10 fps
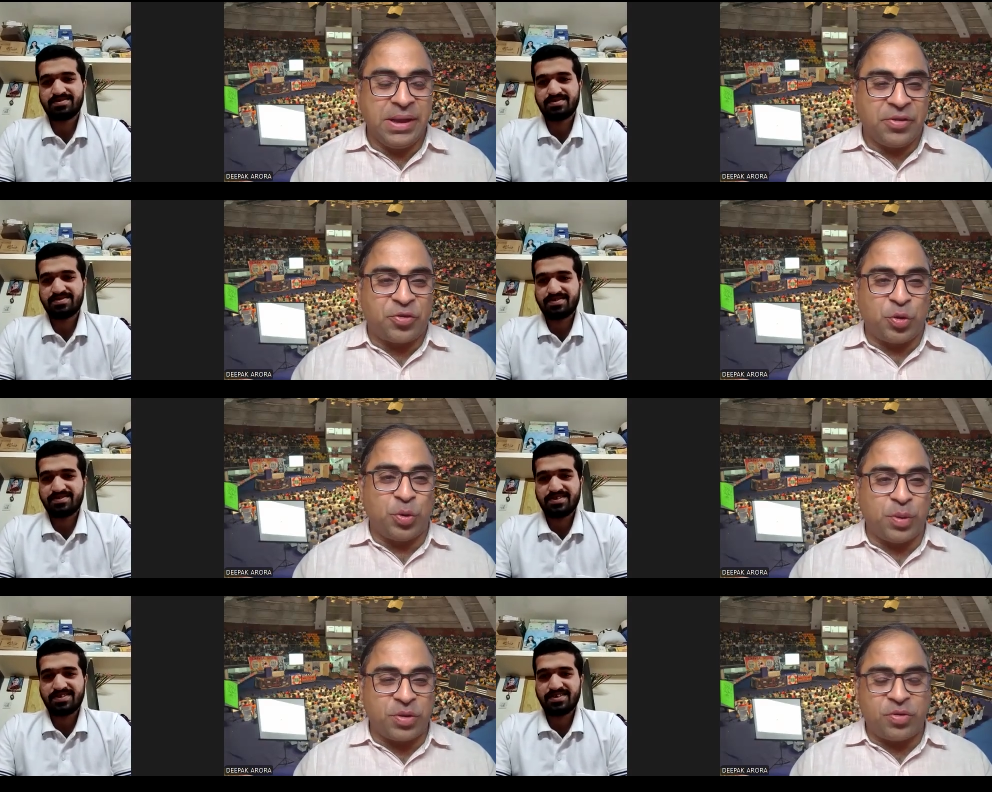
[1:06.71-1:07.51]

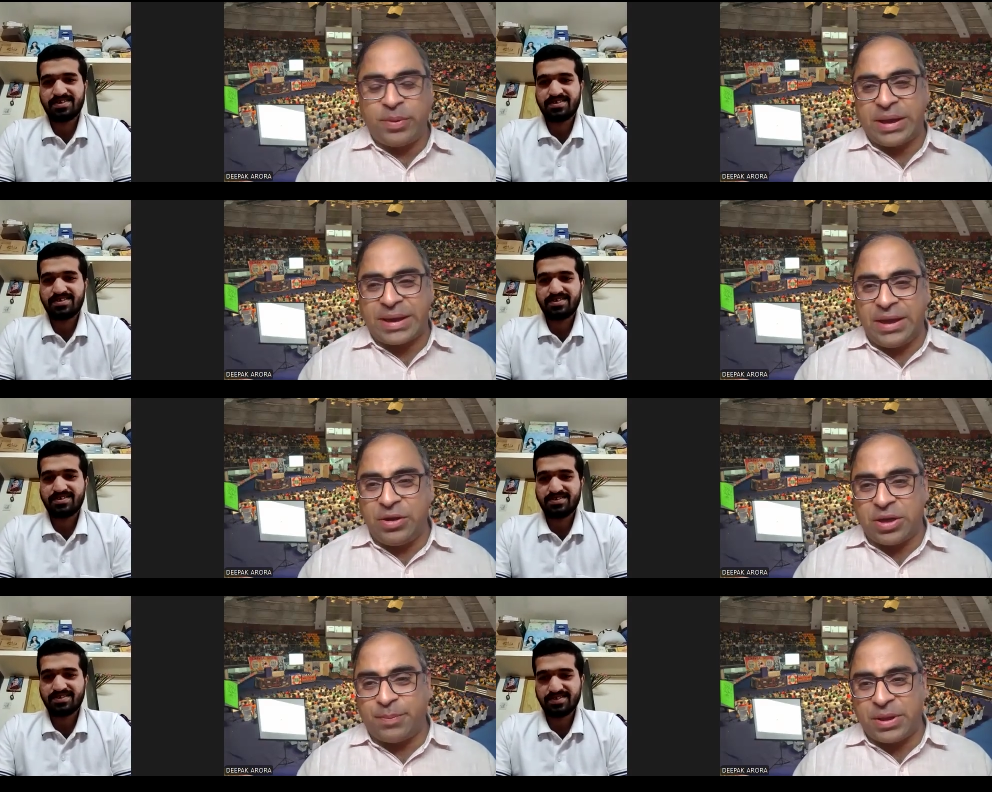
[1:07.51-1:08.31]
Speaker 1: So beta,
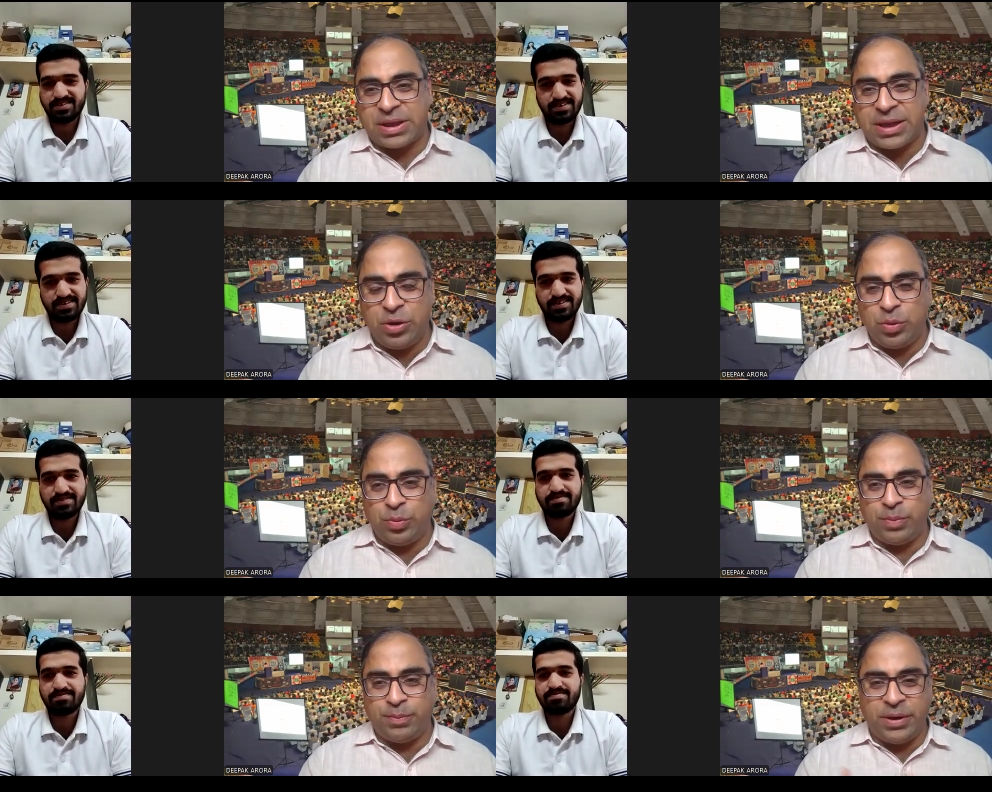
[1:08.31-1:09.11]
Arpit, can
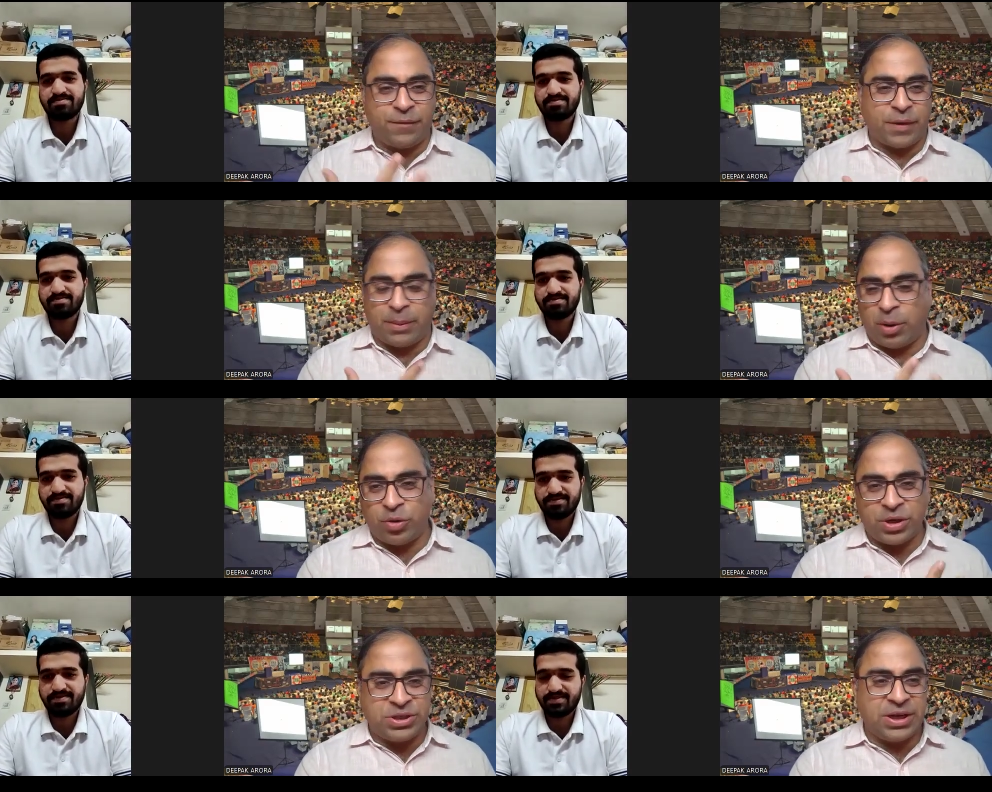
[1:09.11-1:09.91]
you brief about
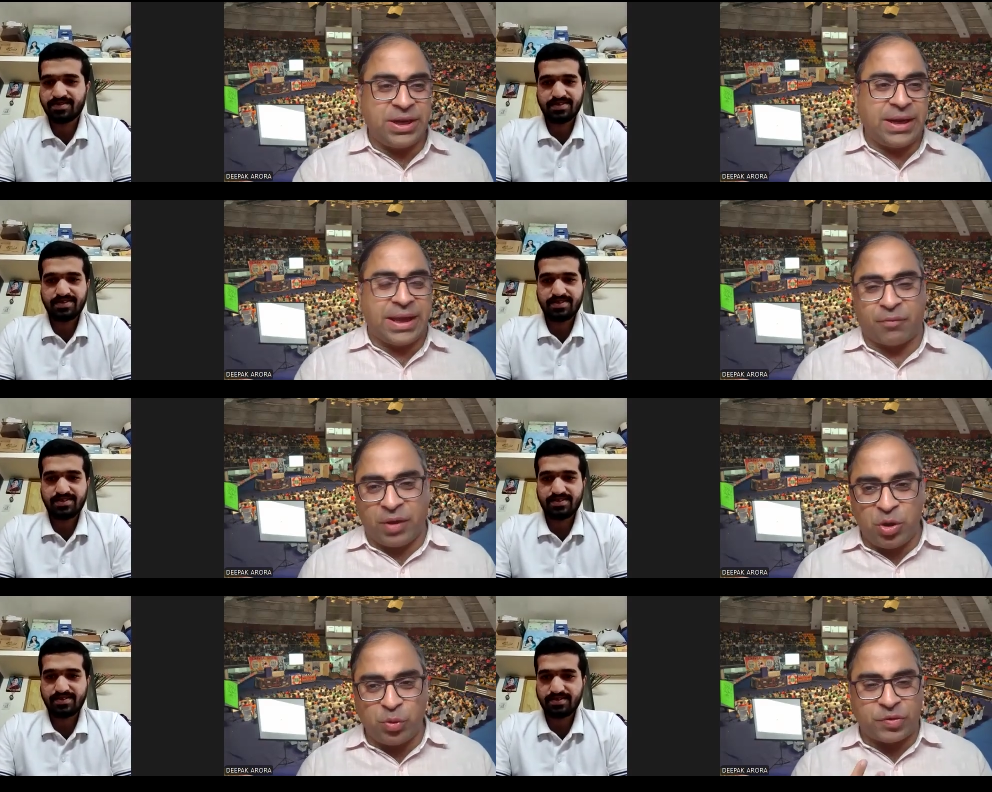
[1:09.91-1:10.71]
your journey? Like
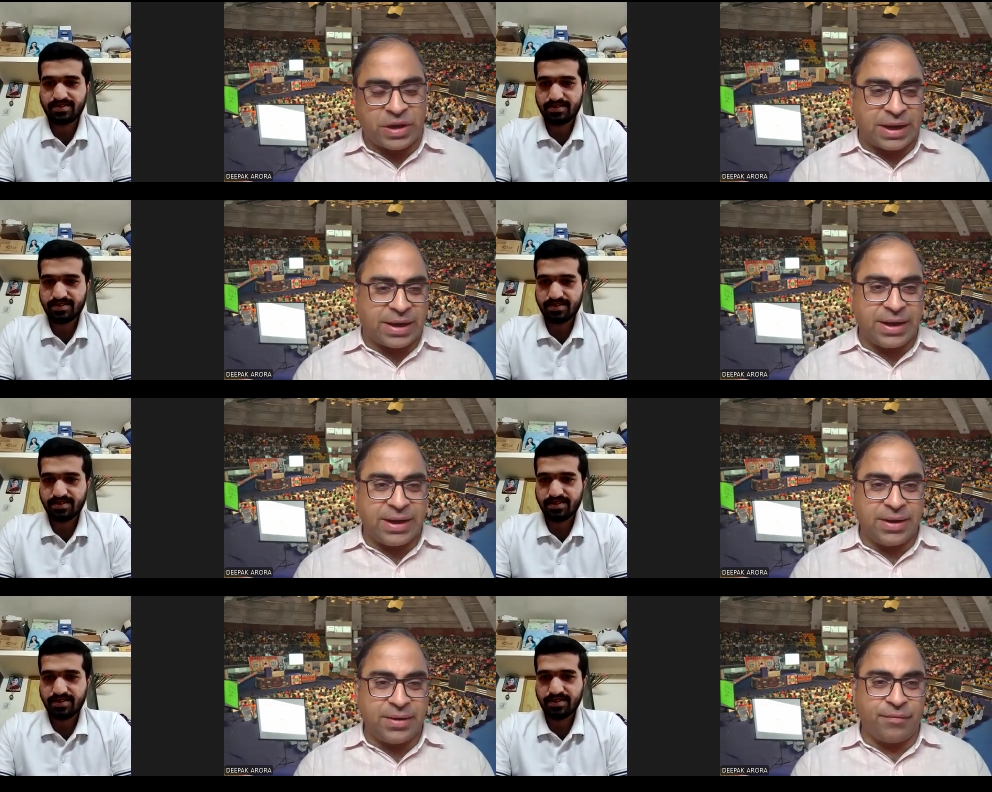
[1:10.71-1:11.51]
when you started,